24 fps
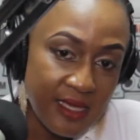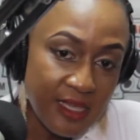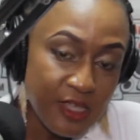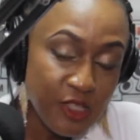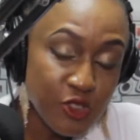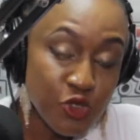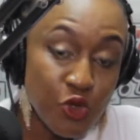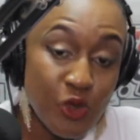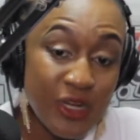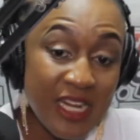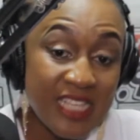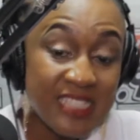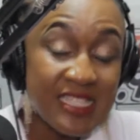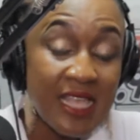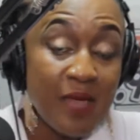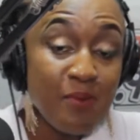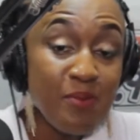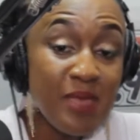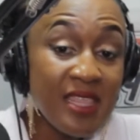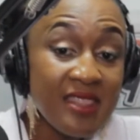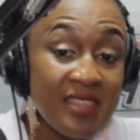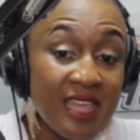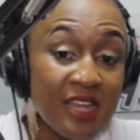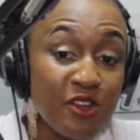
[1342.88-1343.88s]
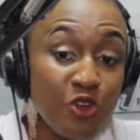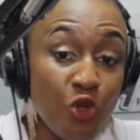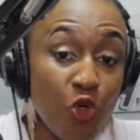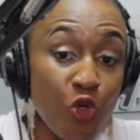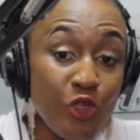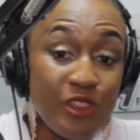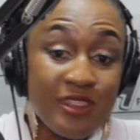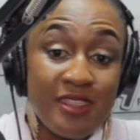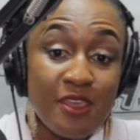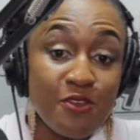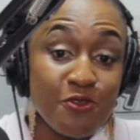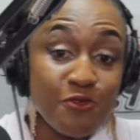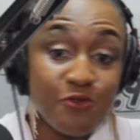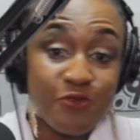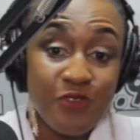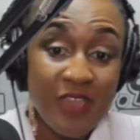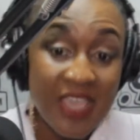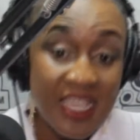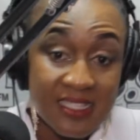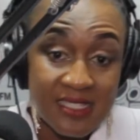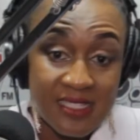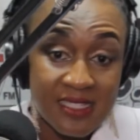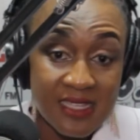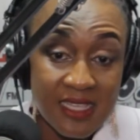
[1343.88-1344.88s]
So does that mean that on the
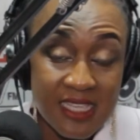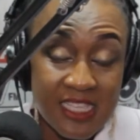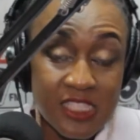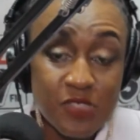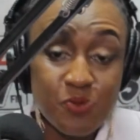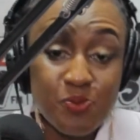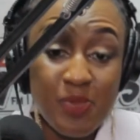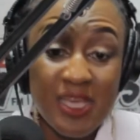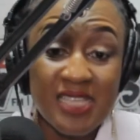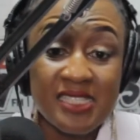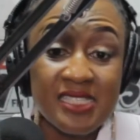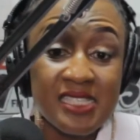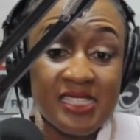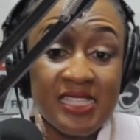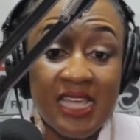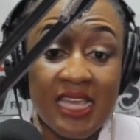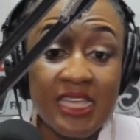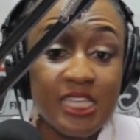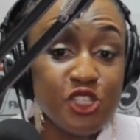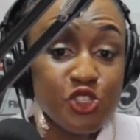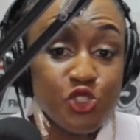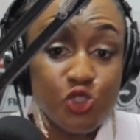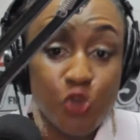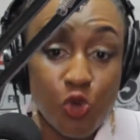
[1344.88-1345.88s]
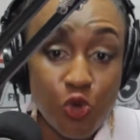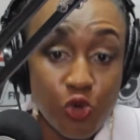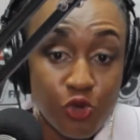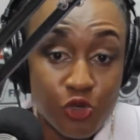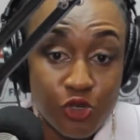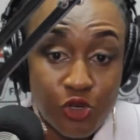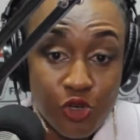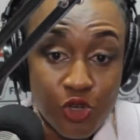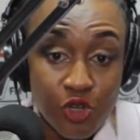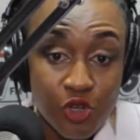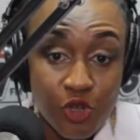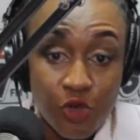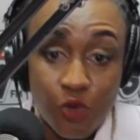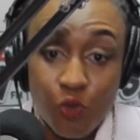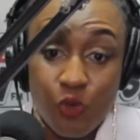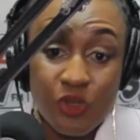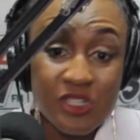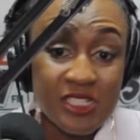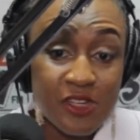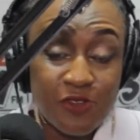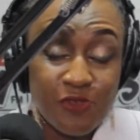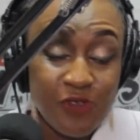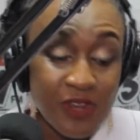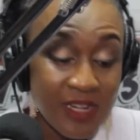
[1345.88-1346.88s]
1st, his mercy that he showed
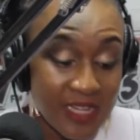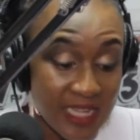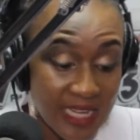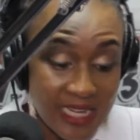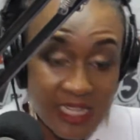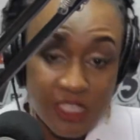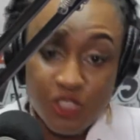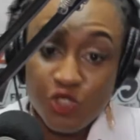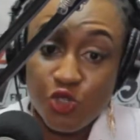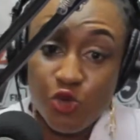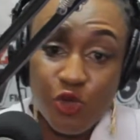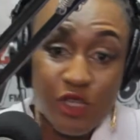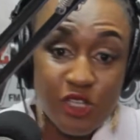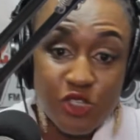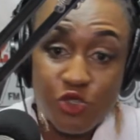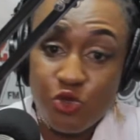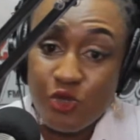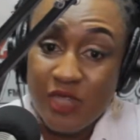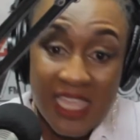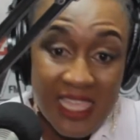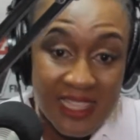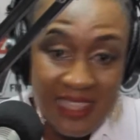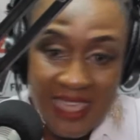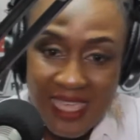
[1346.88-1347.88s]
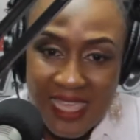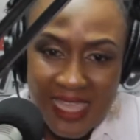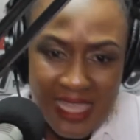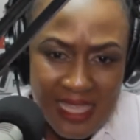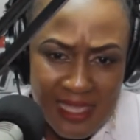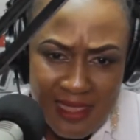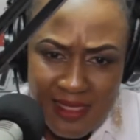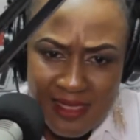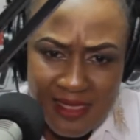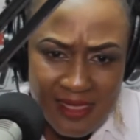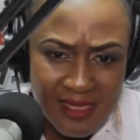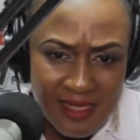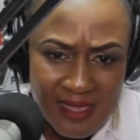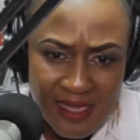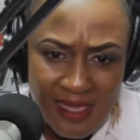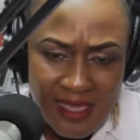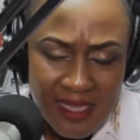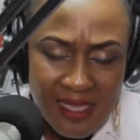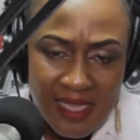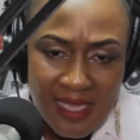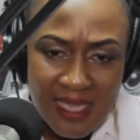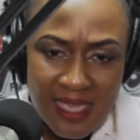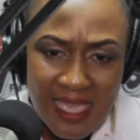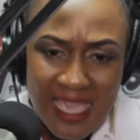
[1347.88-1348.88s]
was different than he's showing today, the 8th?
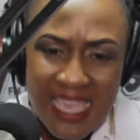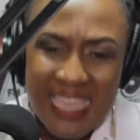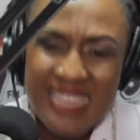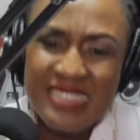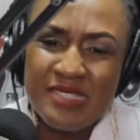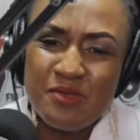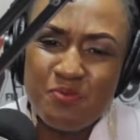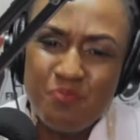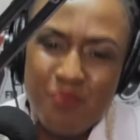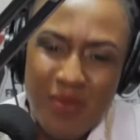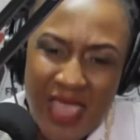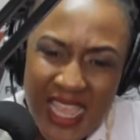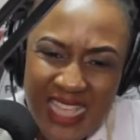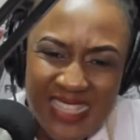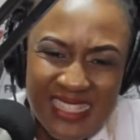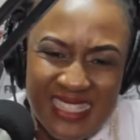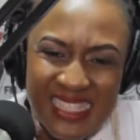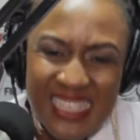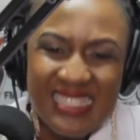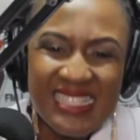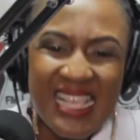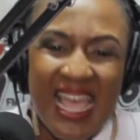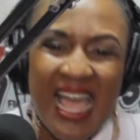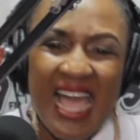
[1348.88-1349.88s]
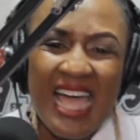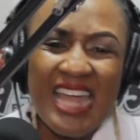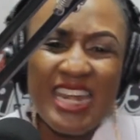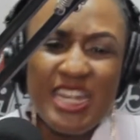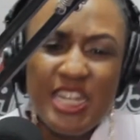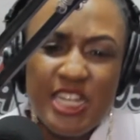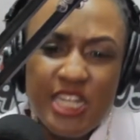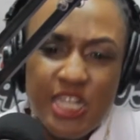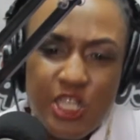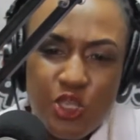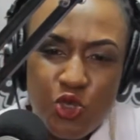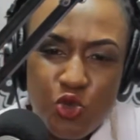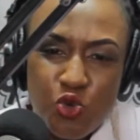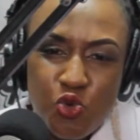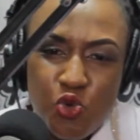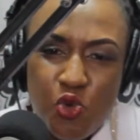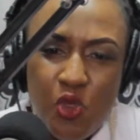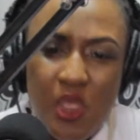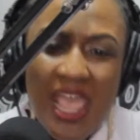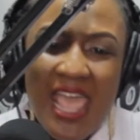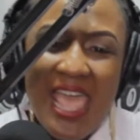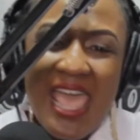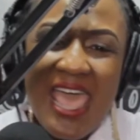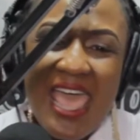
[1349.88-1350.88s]
His mercies are new
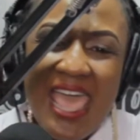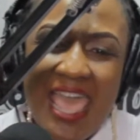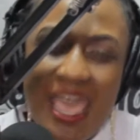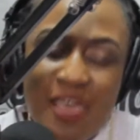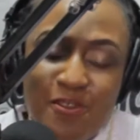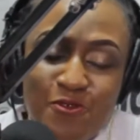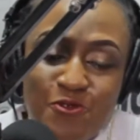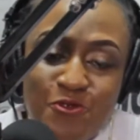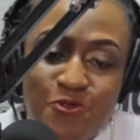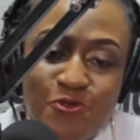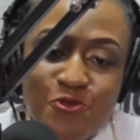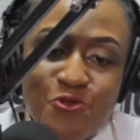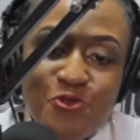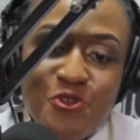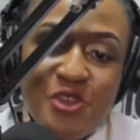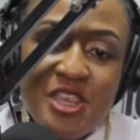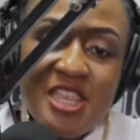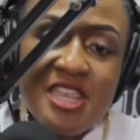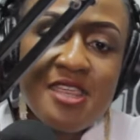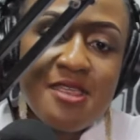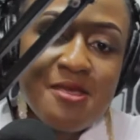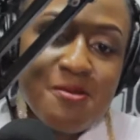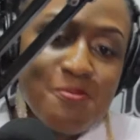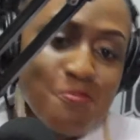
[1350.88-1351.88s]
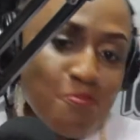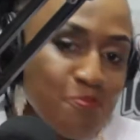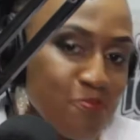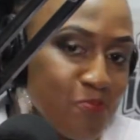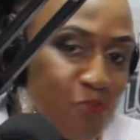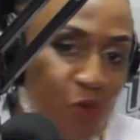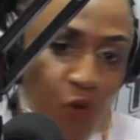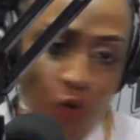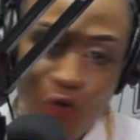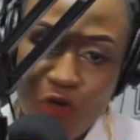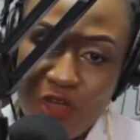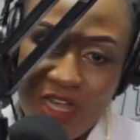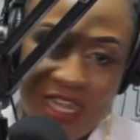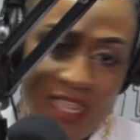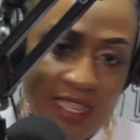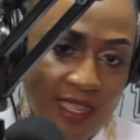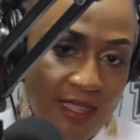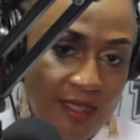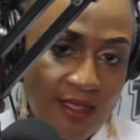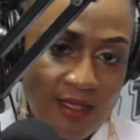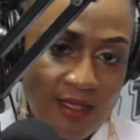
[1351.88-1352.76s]
every morning.